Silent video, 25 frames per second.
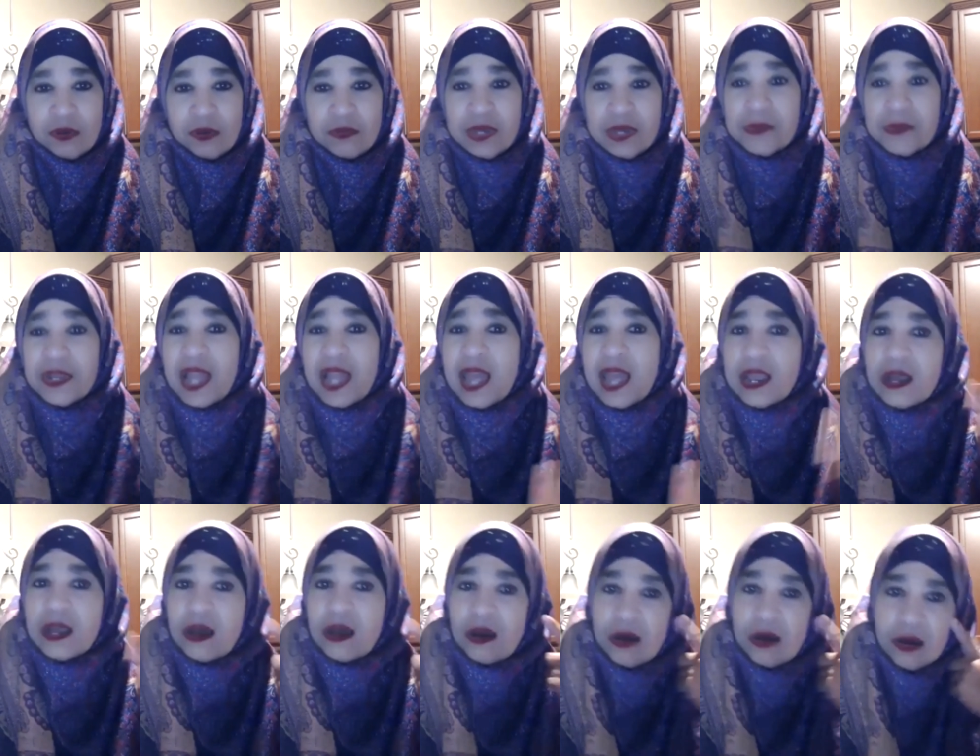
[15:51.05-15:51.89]
We were
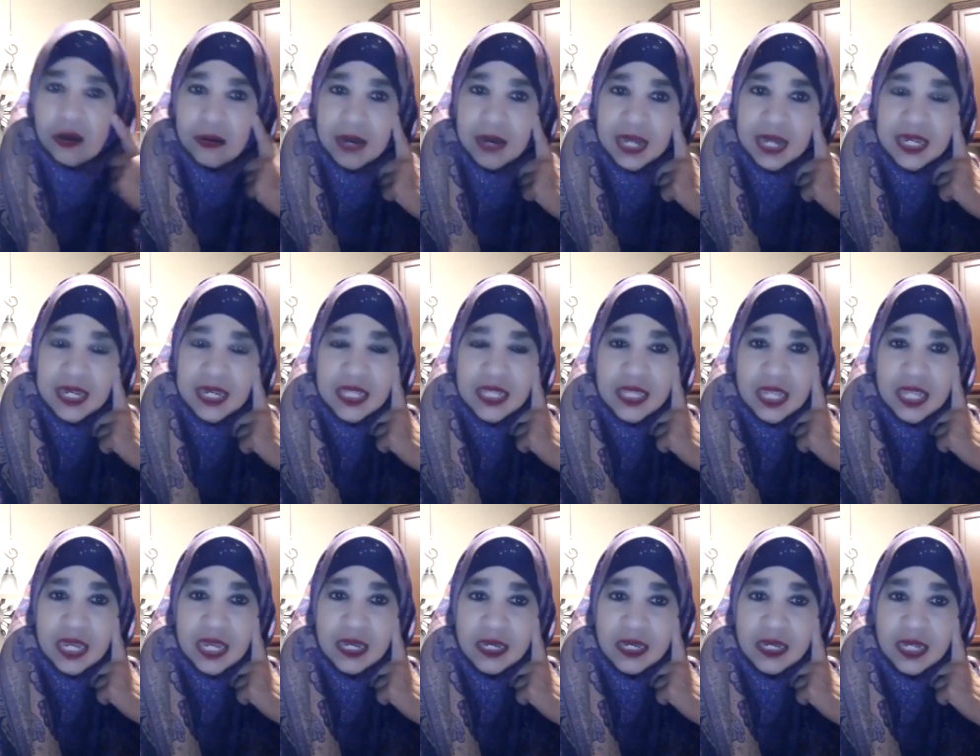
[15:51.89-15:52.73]
like, oh, I didn't
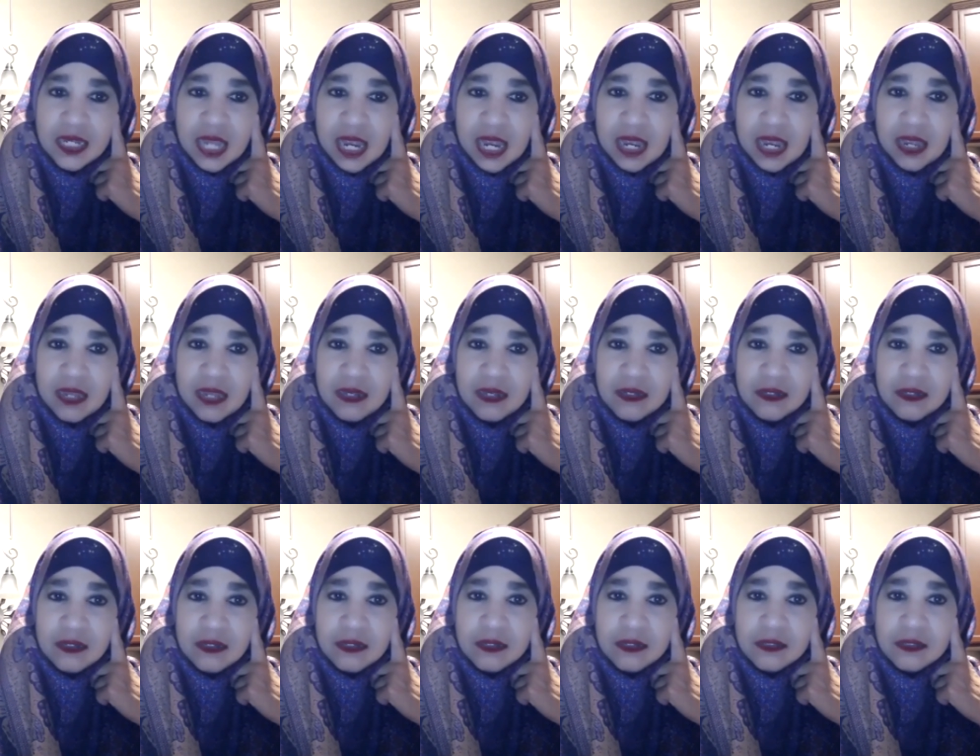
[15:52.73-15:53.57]
think of that.
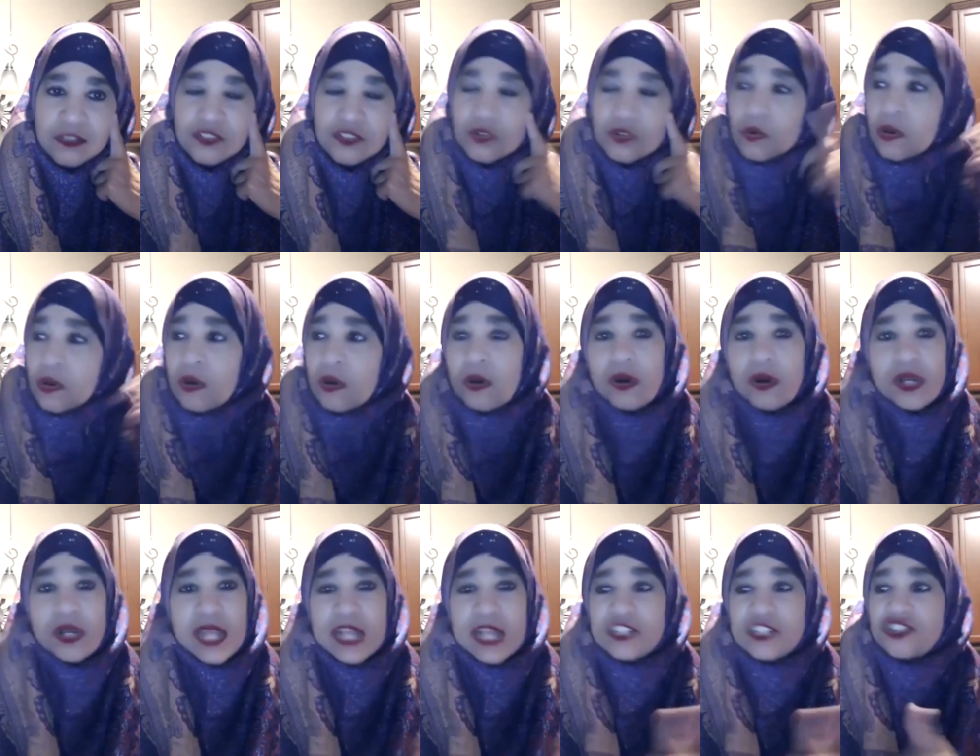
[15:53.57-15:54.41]
So
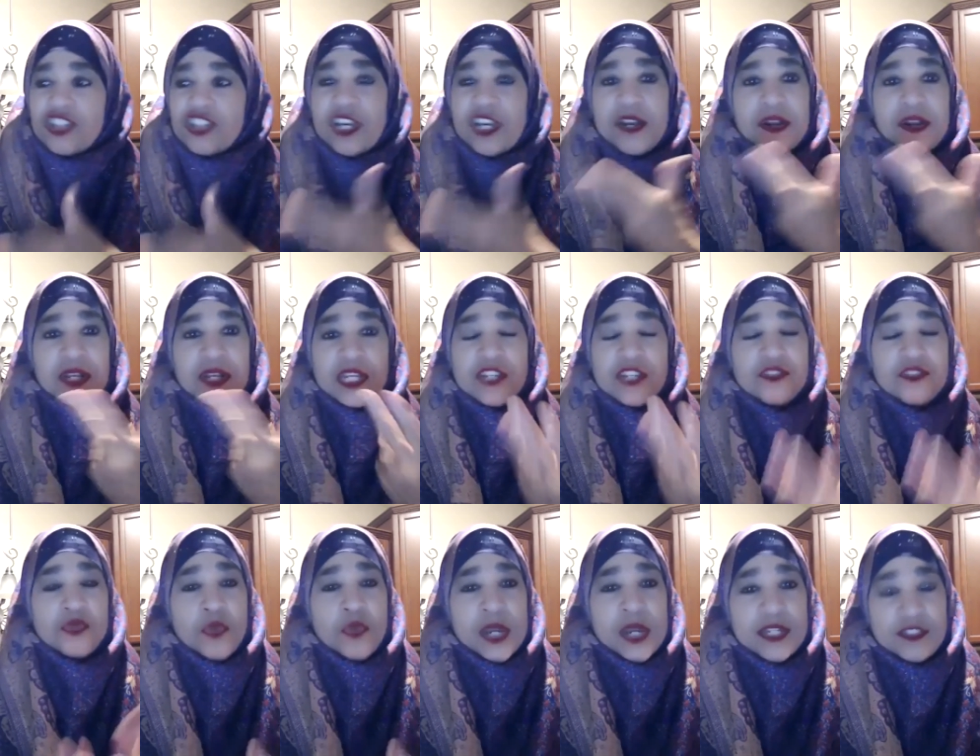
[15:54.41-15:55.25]
all that charity
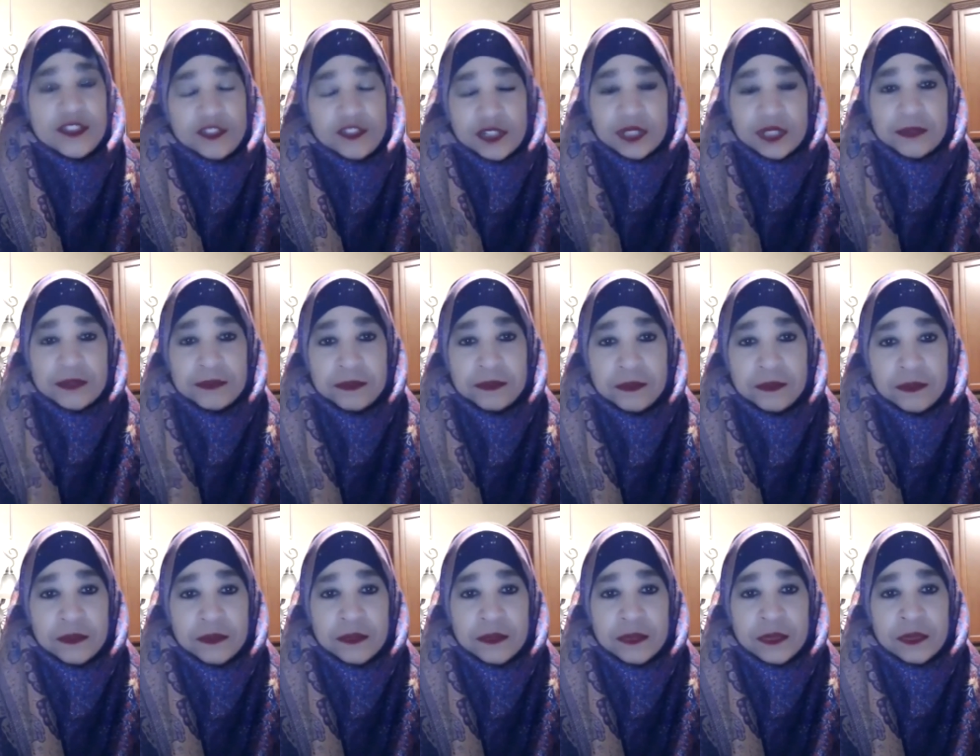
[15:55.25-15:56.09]
is wasted
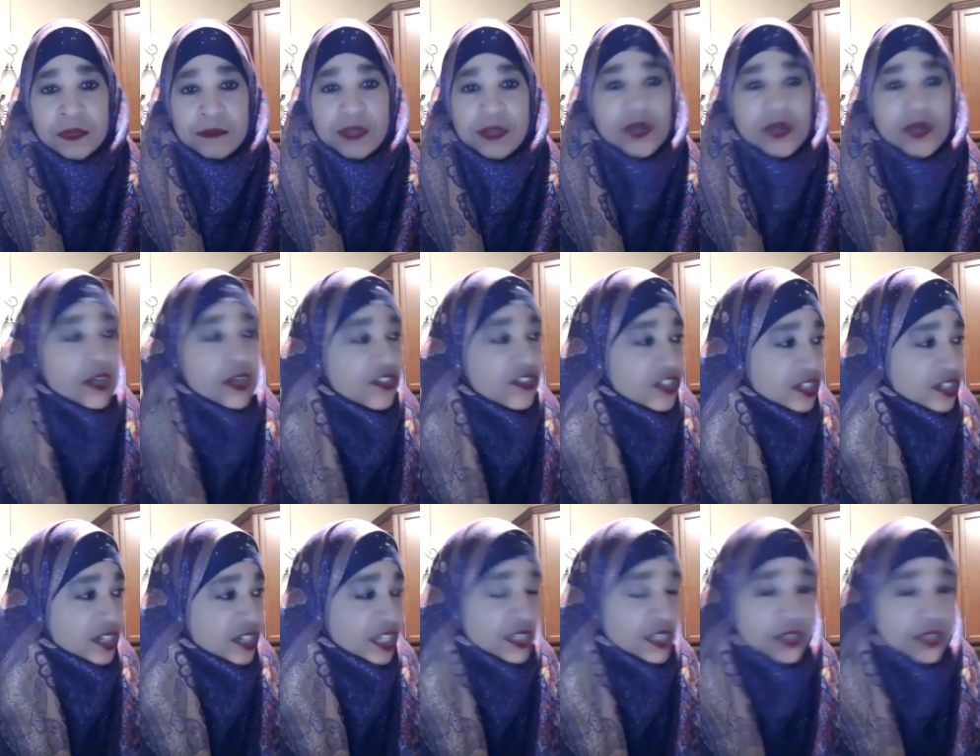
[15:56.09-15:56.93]
because
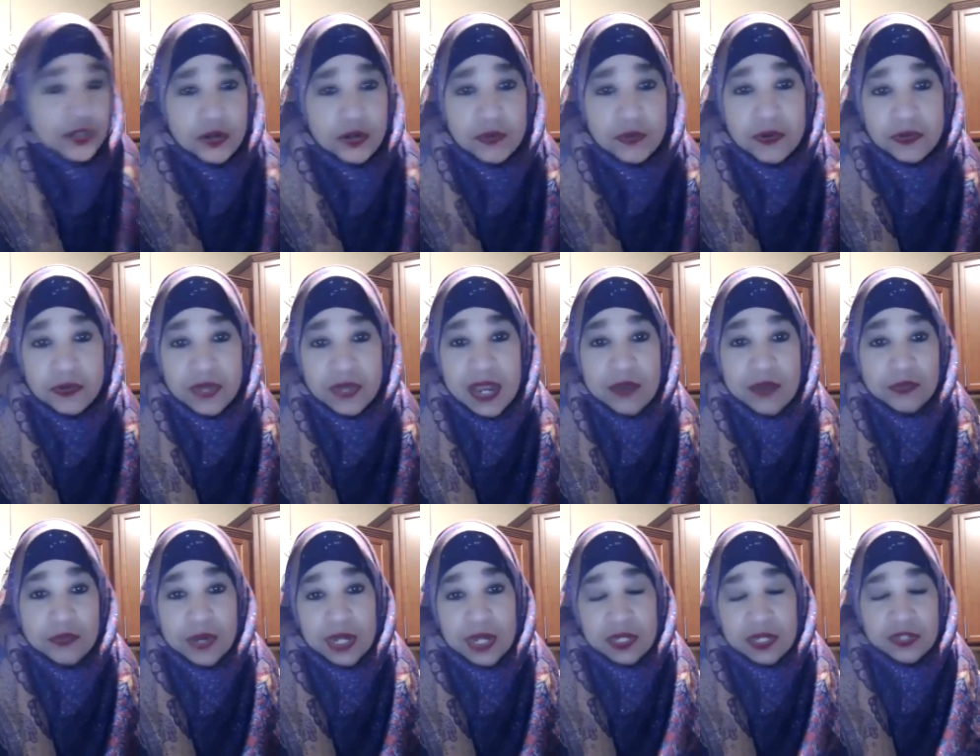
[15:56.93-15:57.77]
it didn't go on
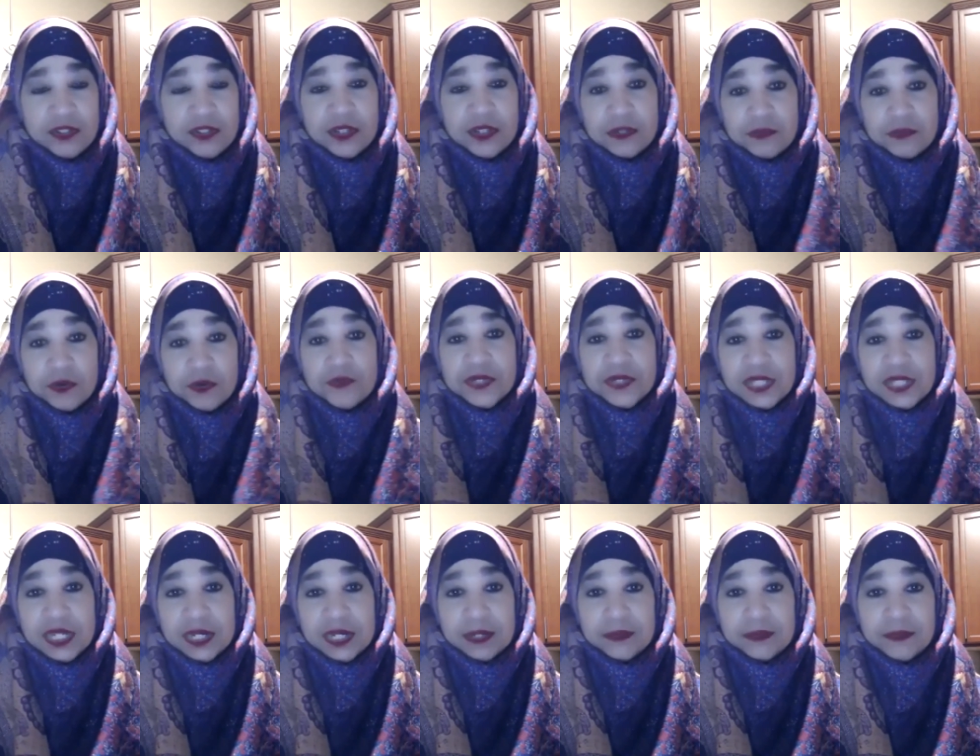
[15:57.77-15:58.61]
that relative over
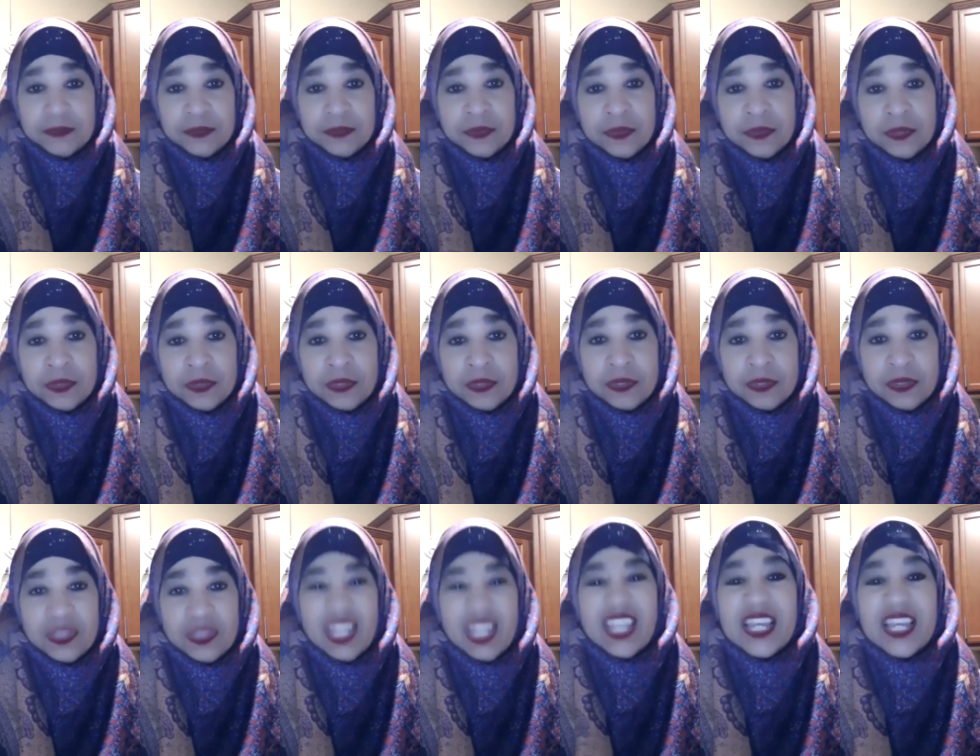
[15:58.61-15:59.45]
there.
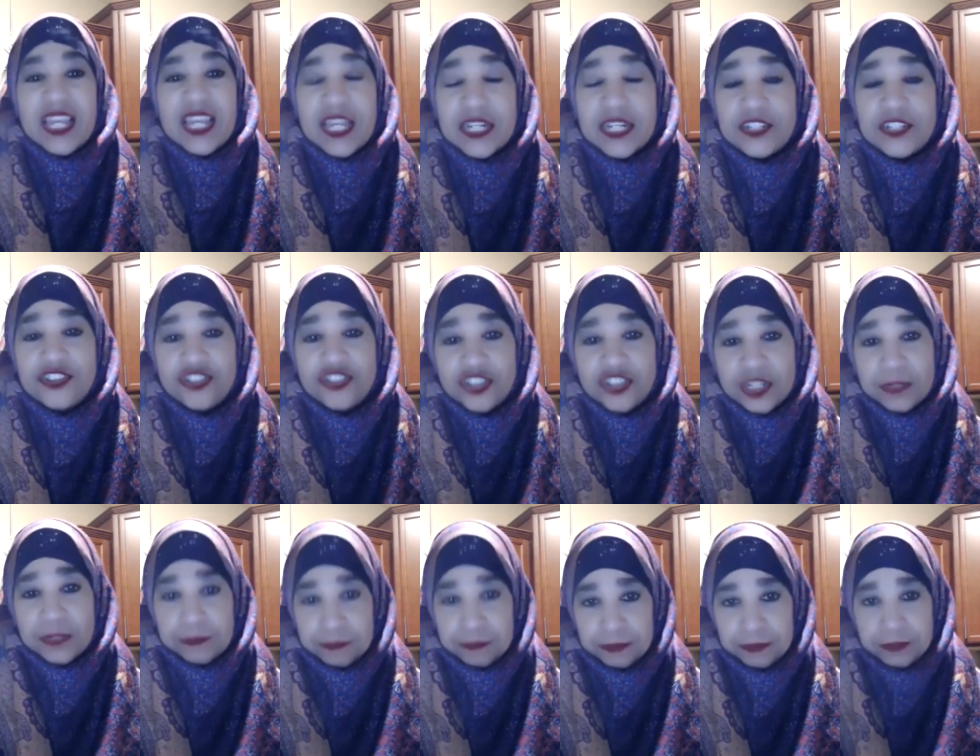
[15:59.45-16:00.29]
The
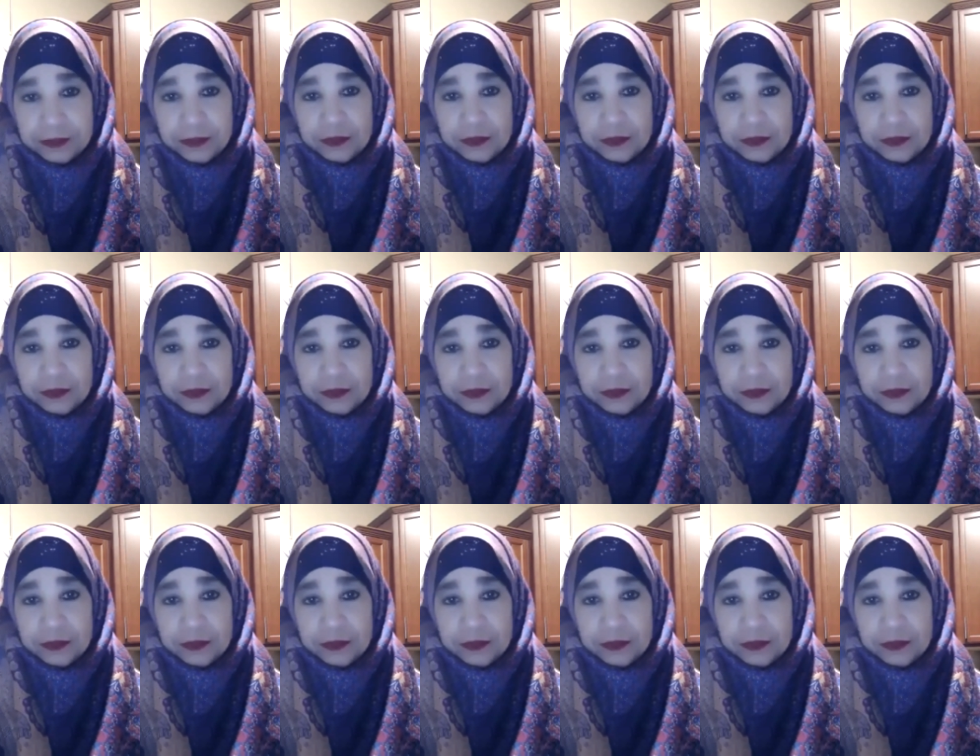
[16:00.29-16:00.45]
kinship.